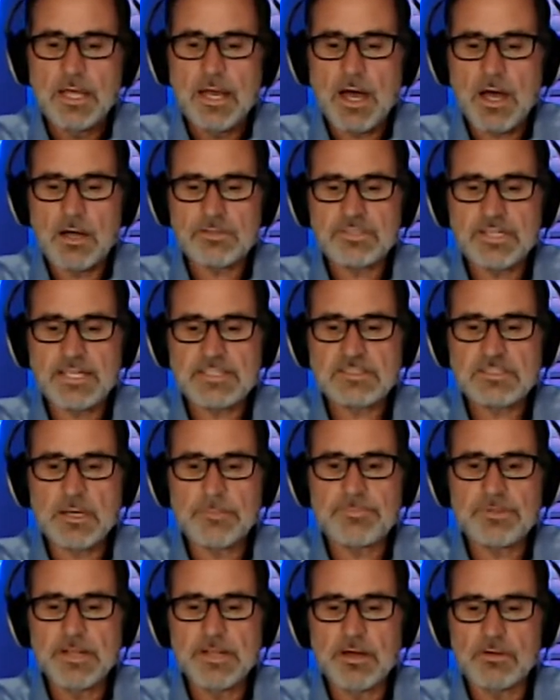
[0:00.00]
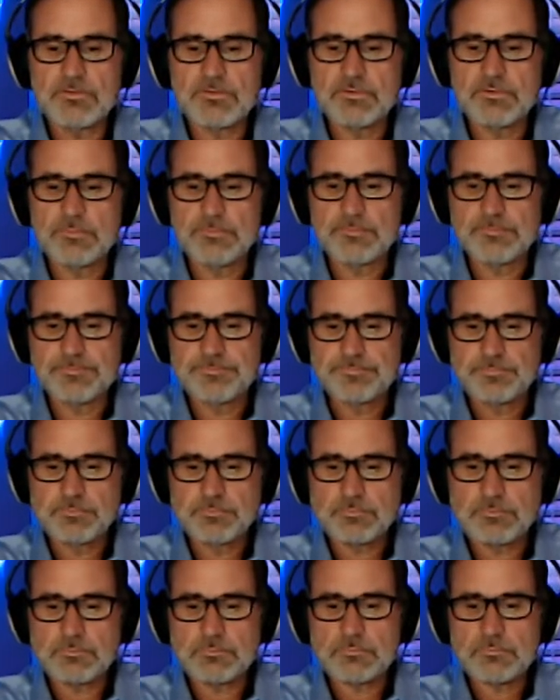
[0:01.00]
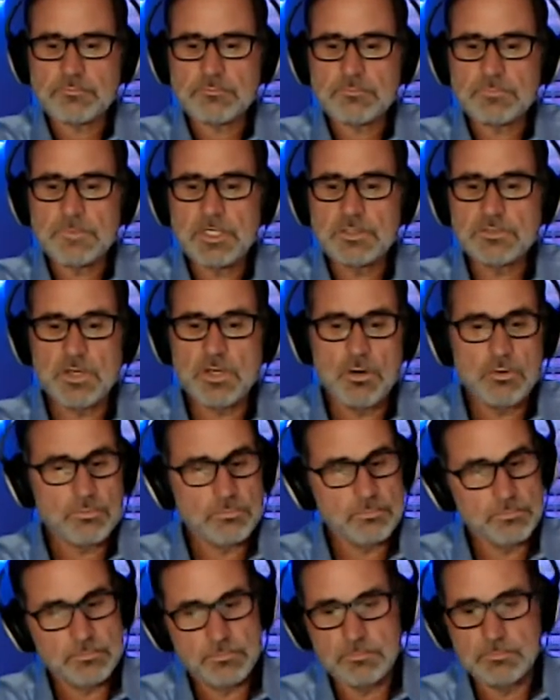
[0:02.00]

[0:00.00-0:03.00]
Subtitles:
I'll tell you something else. So